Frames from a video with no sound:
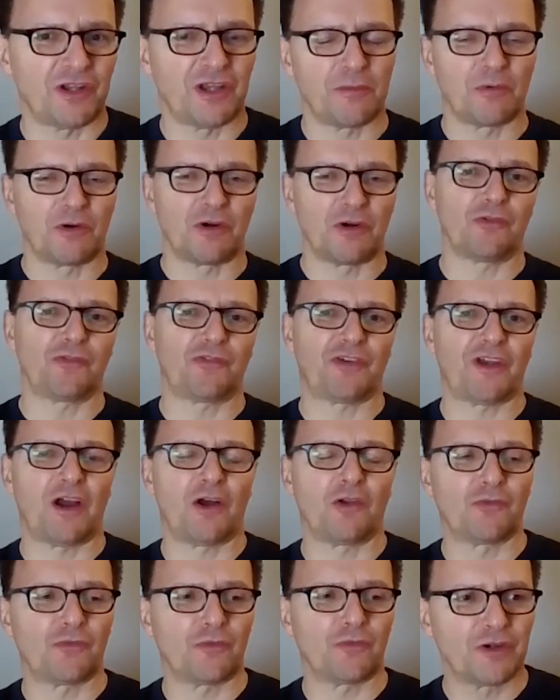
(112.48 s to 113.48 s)
inhibitor.
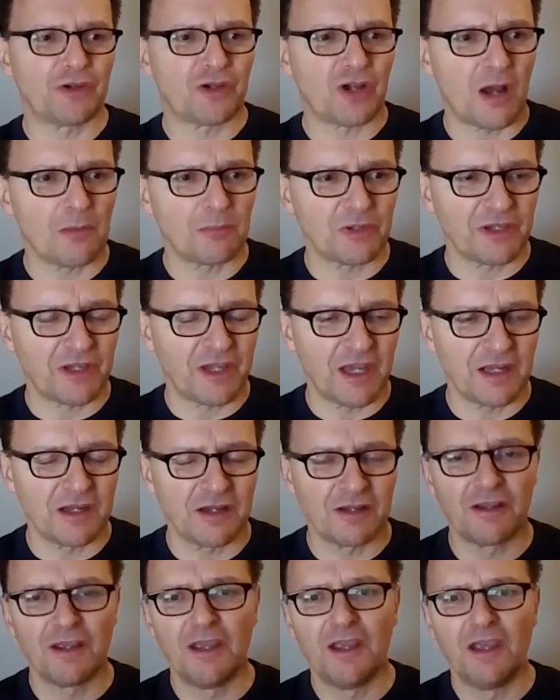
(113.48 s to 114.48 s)
Sounds very
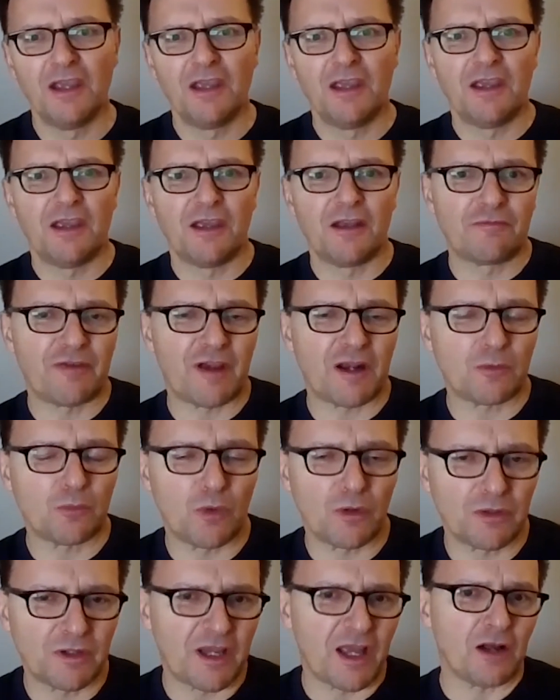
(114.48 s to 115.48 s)
complicated. In fact,
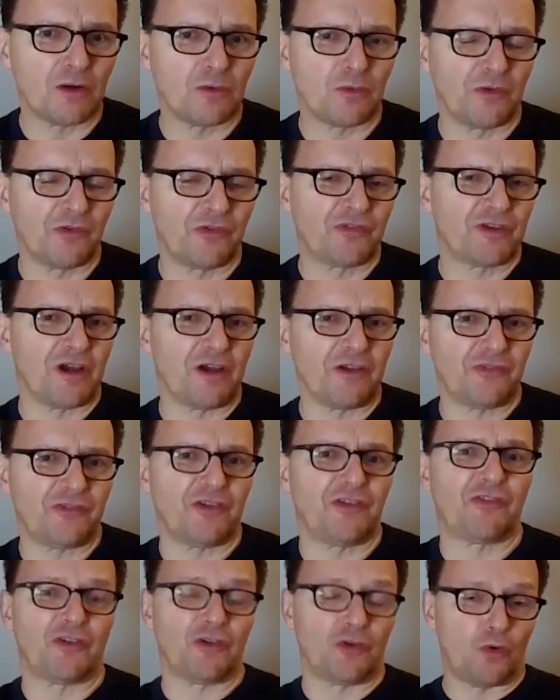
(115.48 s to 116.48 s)
what Calquence does,
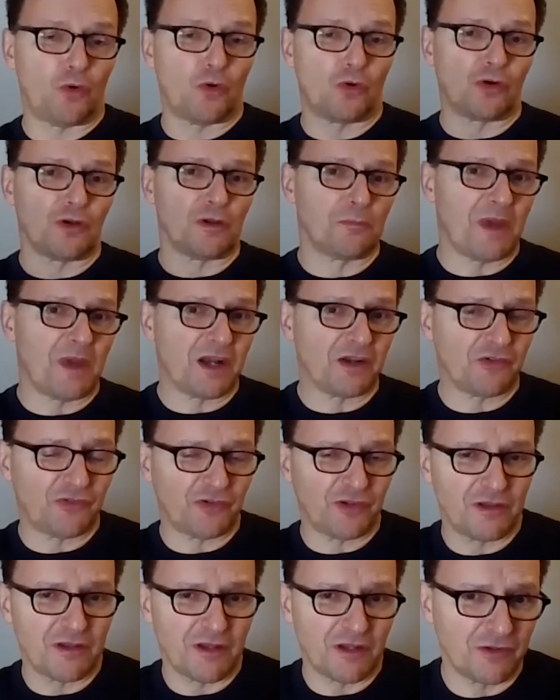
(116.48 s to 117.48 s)
it's an oral
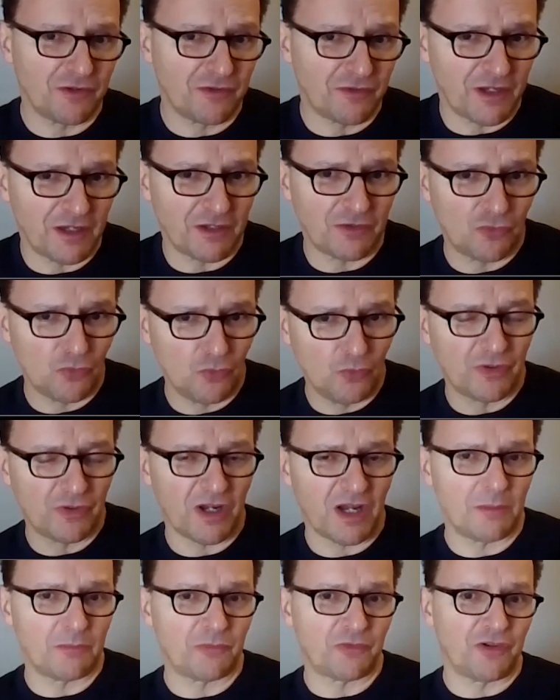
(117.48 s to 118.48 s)
medicine that you take two
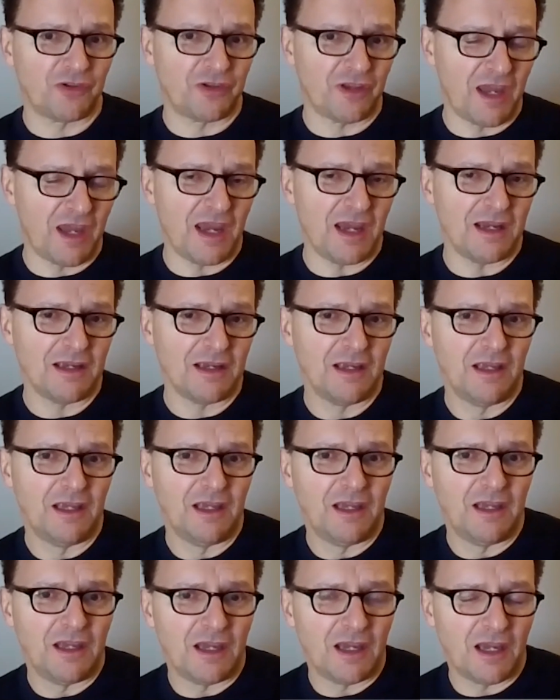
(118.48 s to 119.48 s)
times a day,
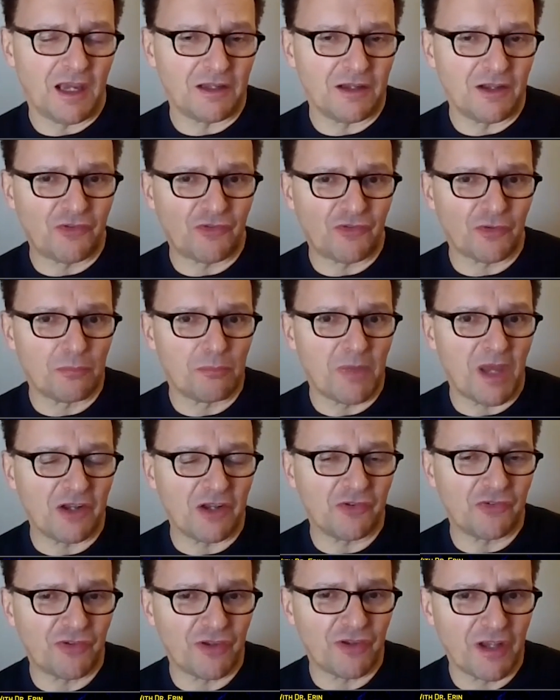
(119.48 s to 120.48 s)
and it's a
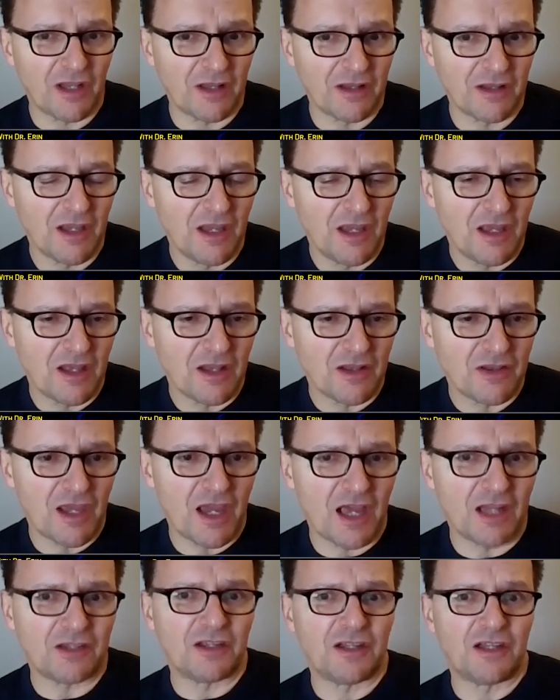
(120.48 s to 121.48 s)
medicine
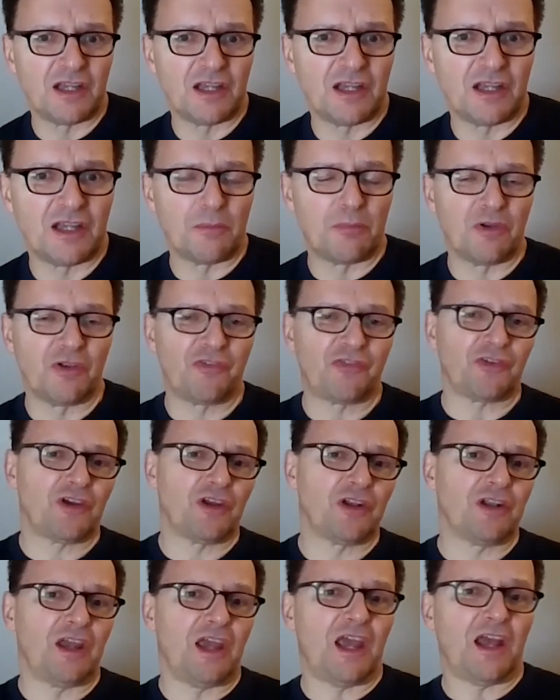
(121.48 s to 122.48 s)
that inhibits an